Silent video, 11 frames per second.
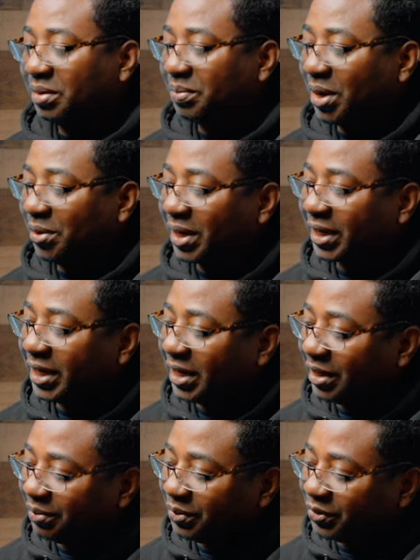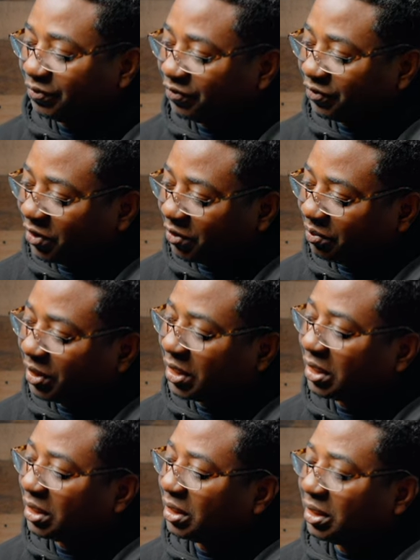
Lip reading: power cable from